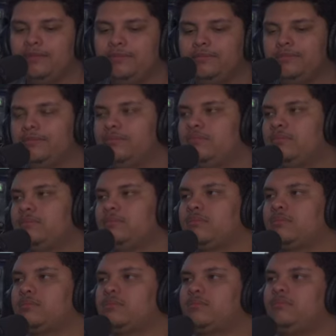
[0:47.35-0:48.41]

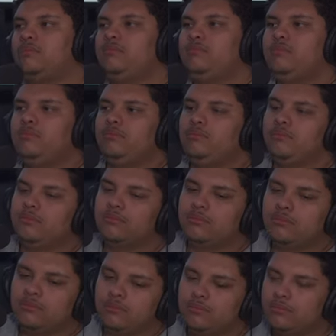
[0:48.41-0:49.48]

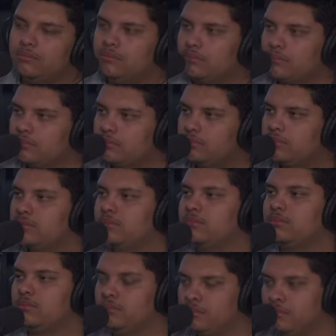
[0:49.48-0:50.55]

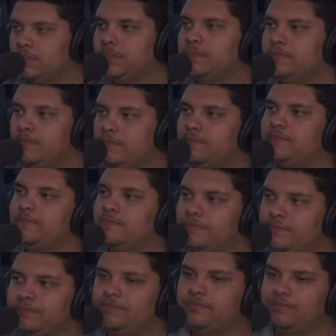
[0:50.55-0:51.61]

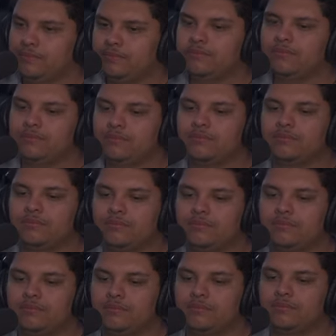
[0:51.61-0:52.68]

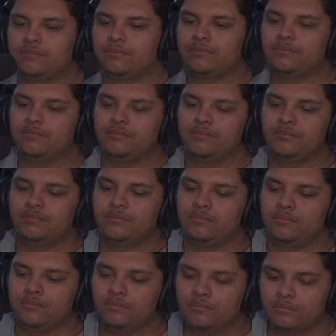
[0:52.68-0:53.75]

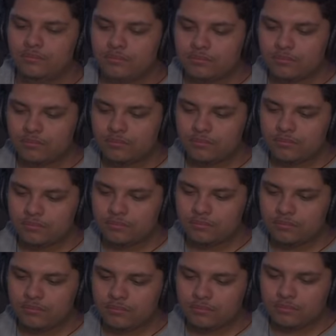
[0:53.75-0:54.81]

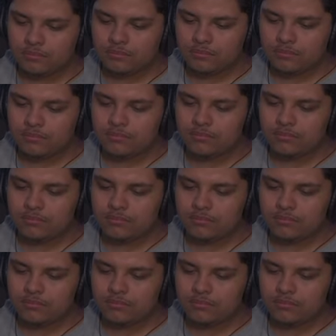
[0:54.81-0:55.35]
The person shown says nothing.